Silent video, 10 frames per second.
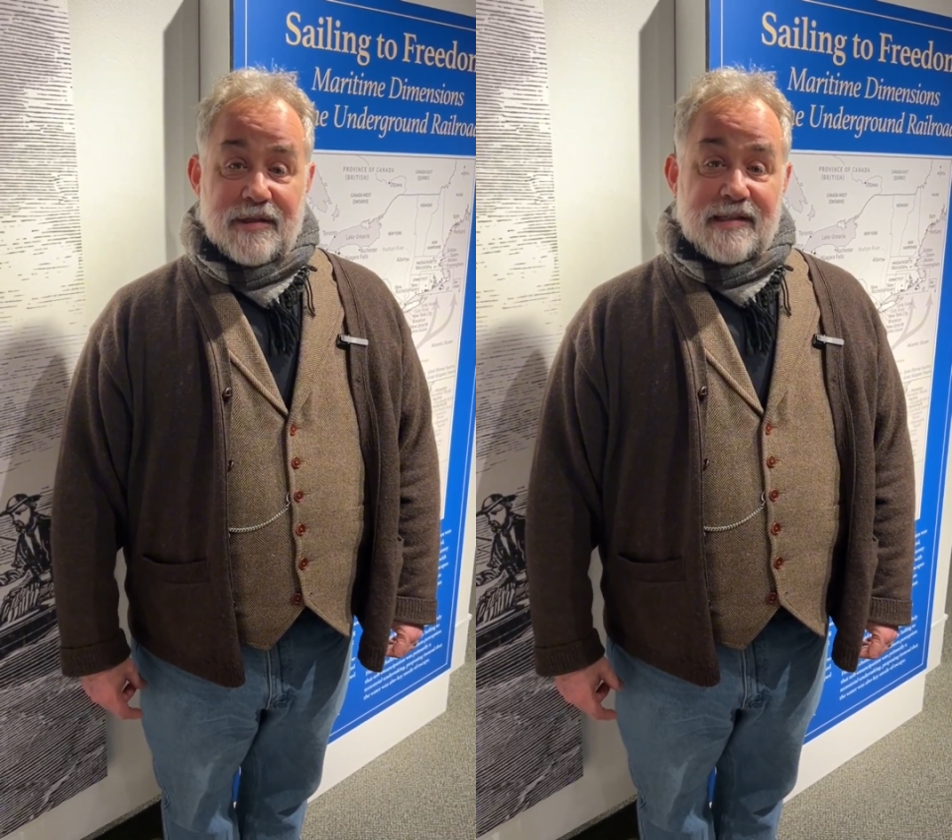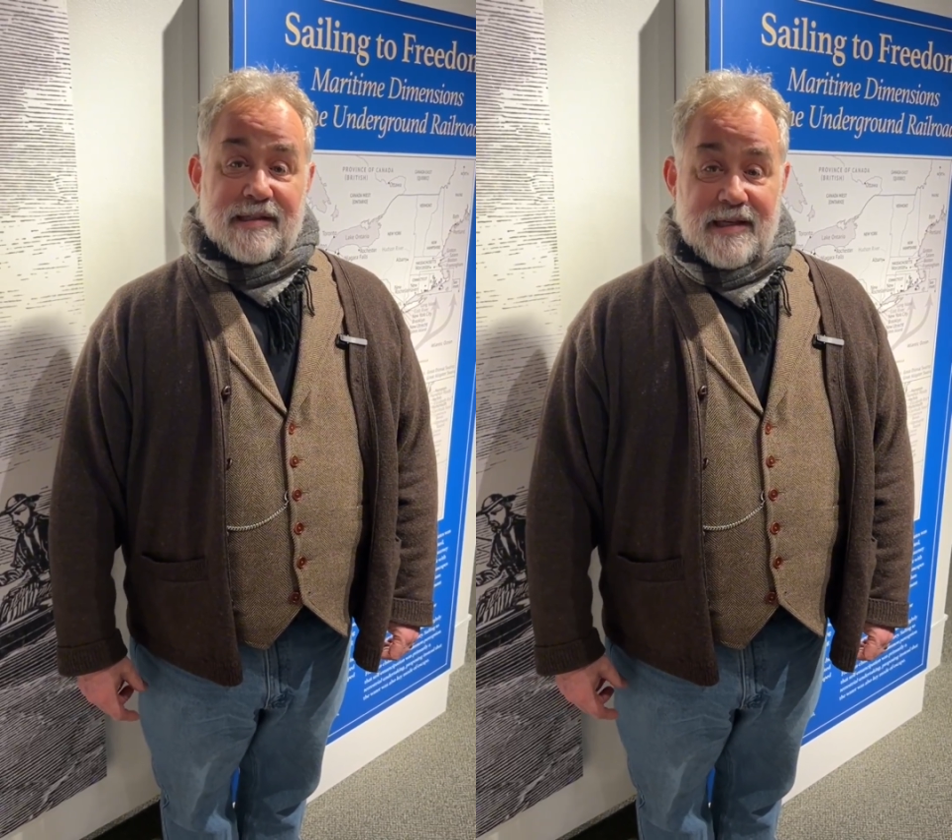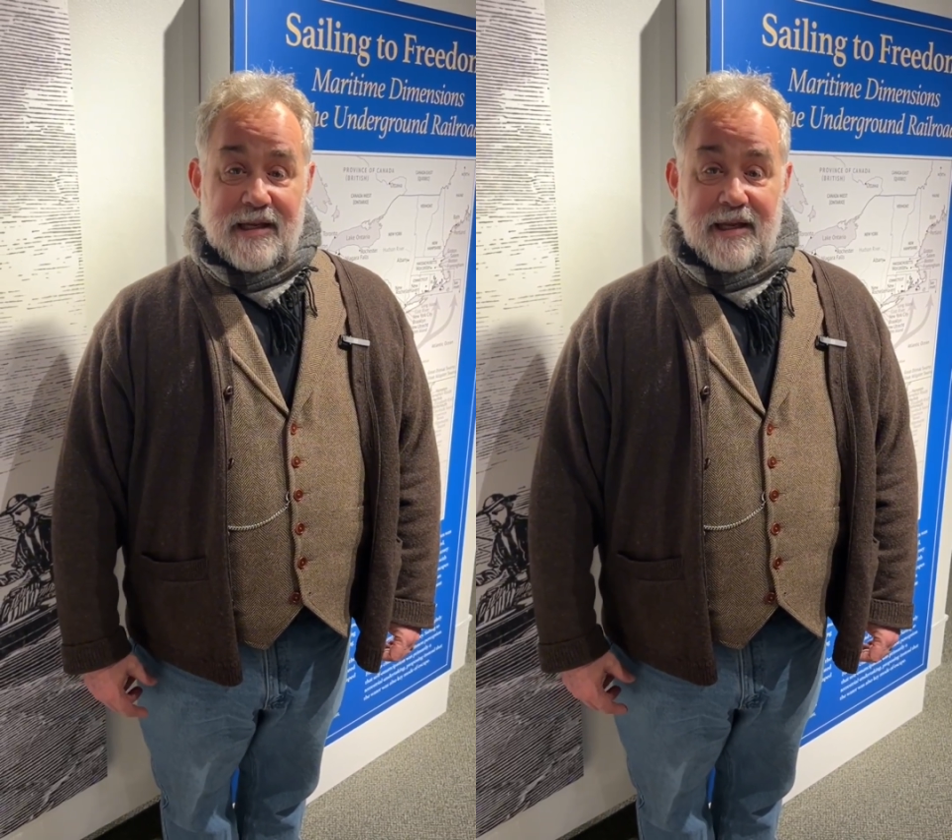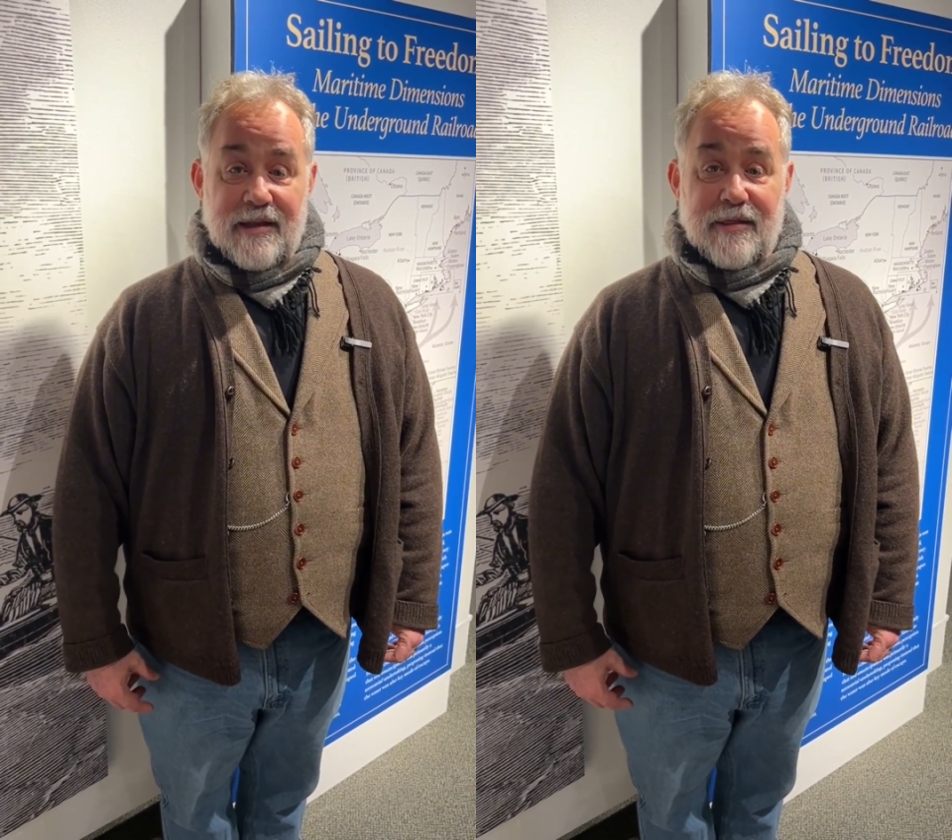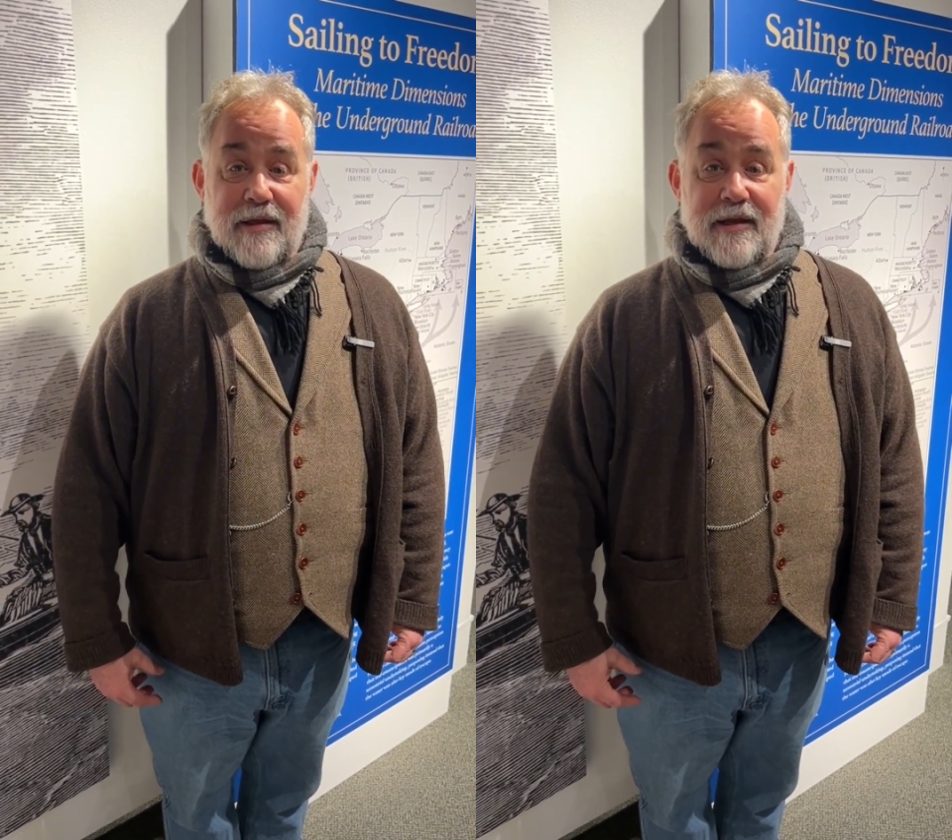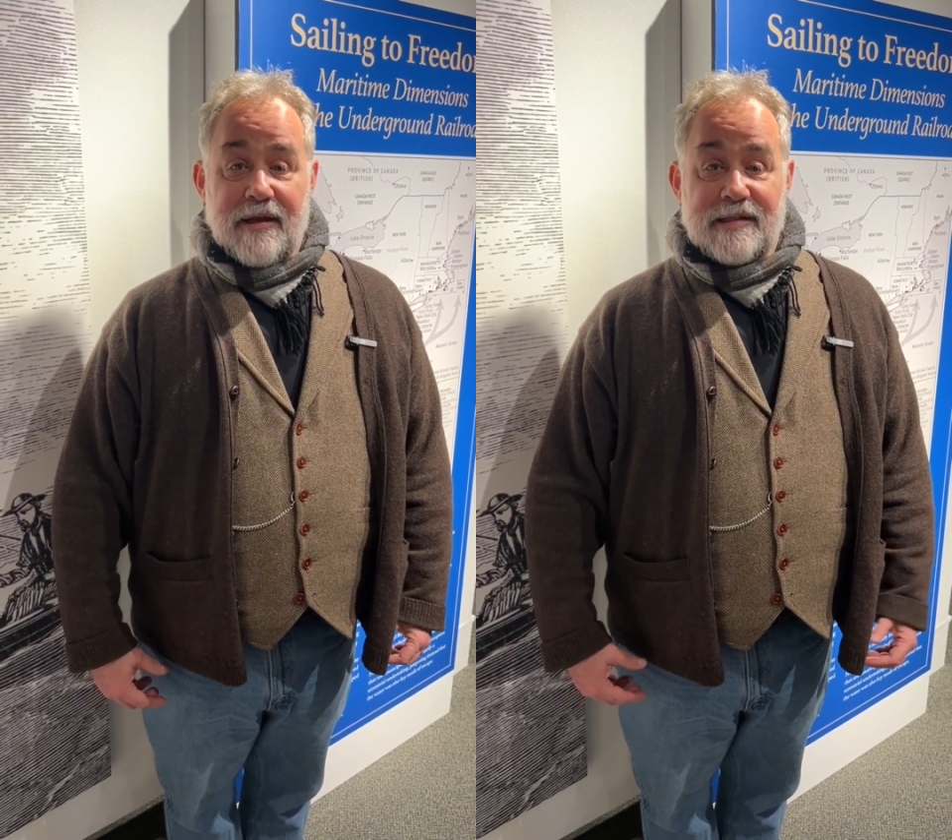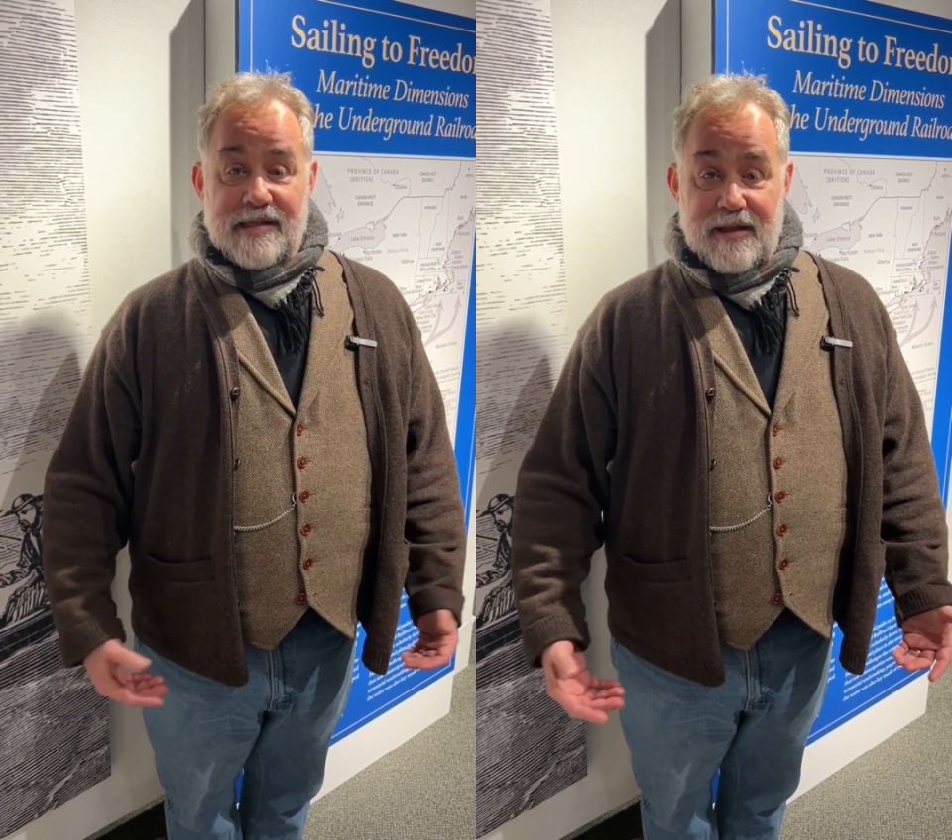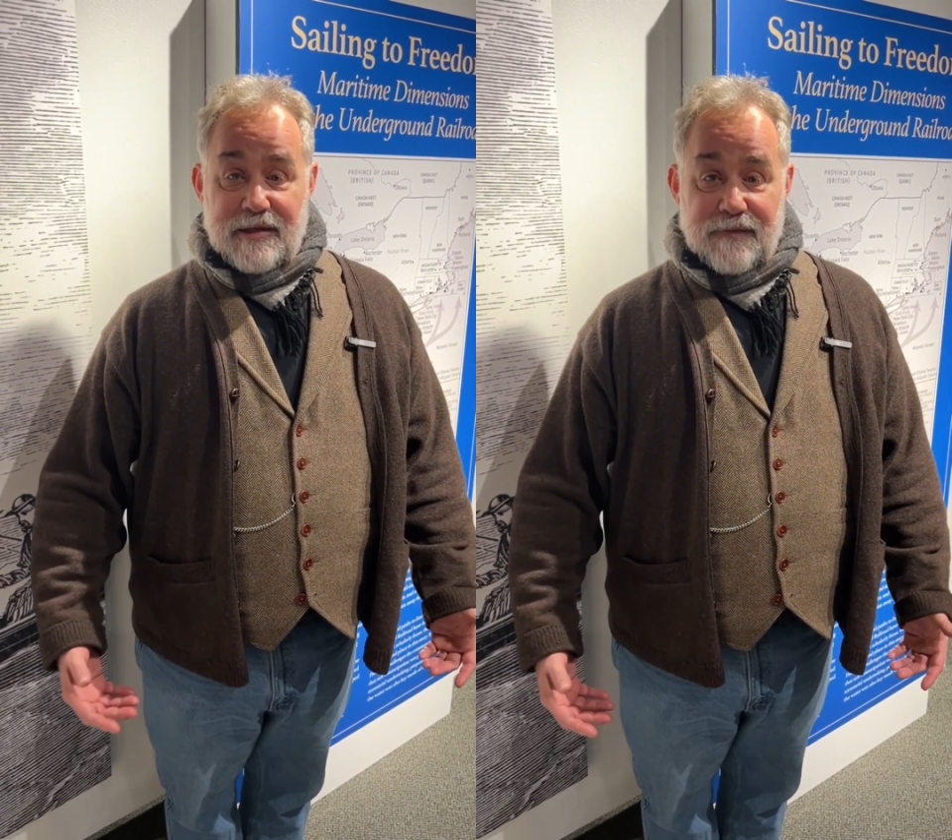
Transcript: to see the Sailing